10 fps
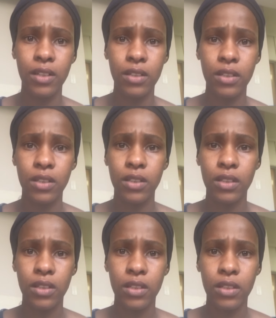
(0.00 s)

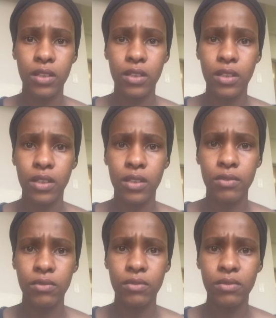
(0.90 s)

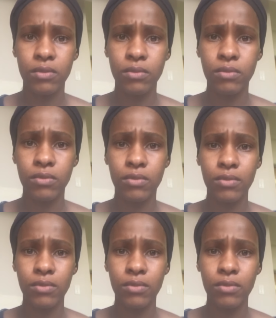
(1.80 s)
Nothing is said.